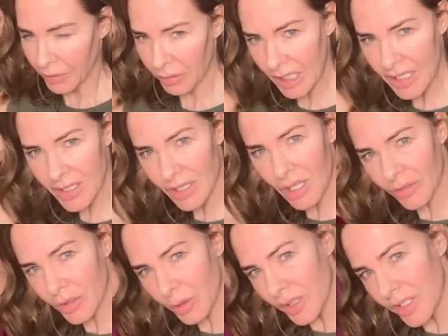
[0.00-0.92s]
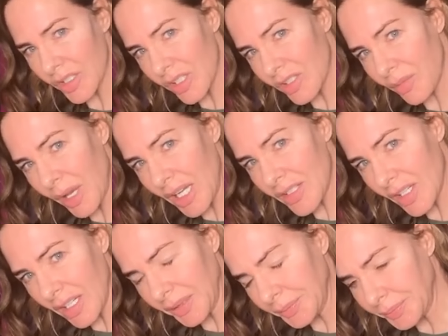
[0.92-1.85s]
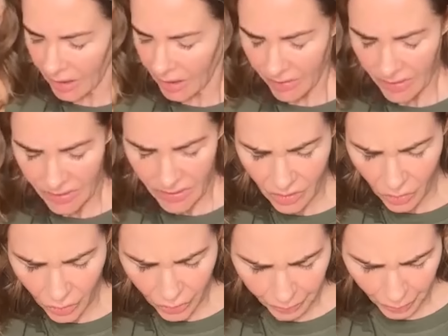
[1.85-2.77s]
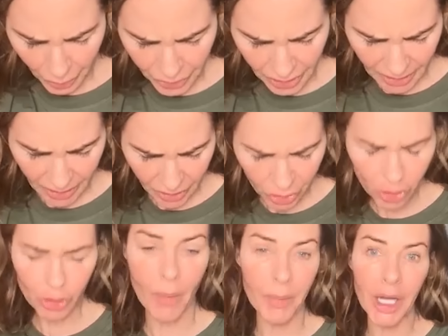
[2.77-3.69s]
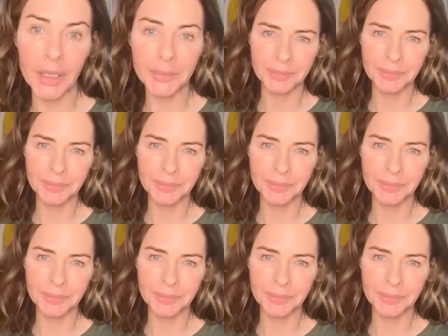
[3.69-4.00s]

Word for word: The release afterwards is amazing, and this is called the Body Drummer.